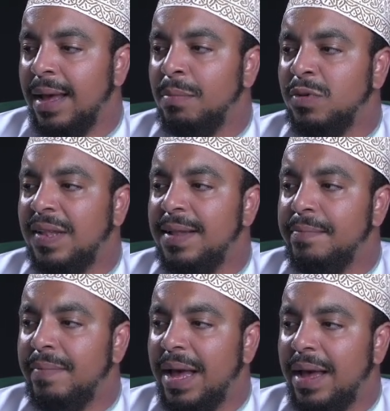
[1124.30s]
A
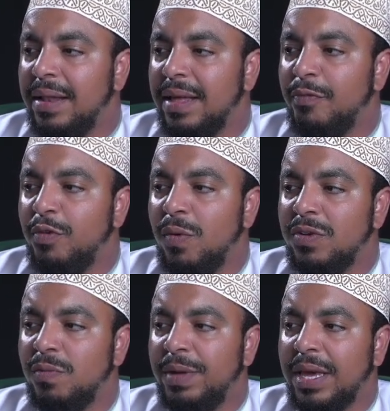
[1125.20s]
Muslim man, if you
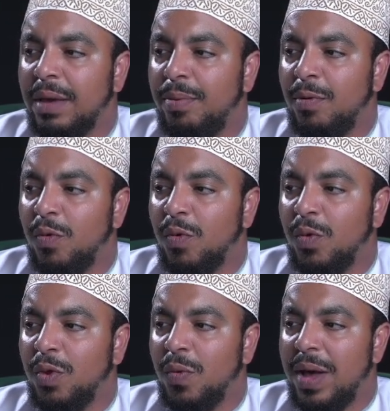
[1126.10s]
want to make it
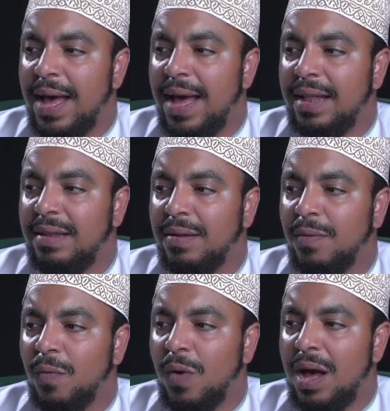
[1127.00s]
plural, you add
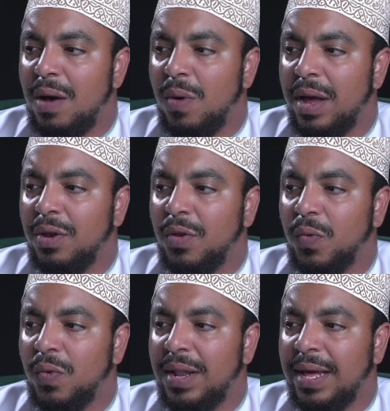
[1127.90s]
waw and
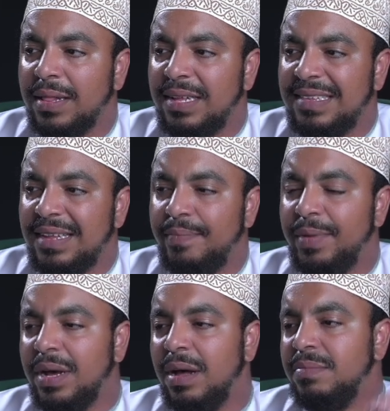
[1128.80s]
noon like this. It
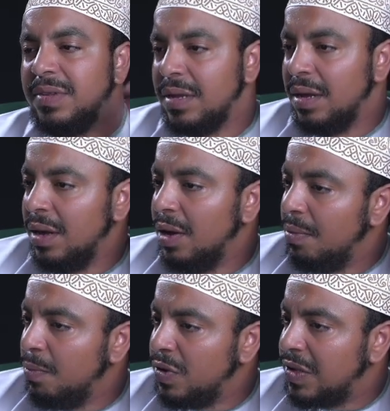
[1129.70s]
becomes
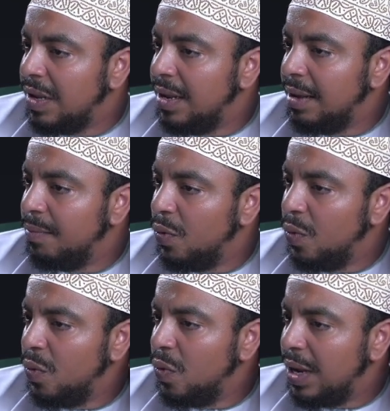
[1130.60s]

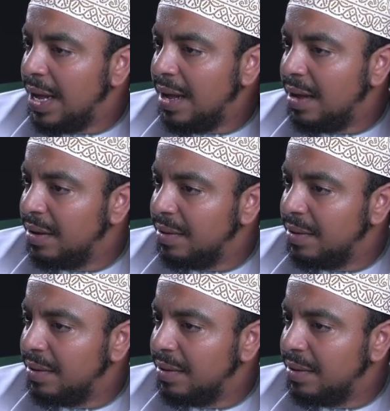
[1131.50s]
Muslimuna.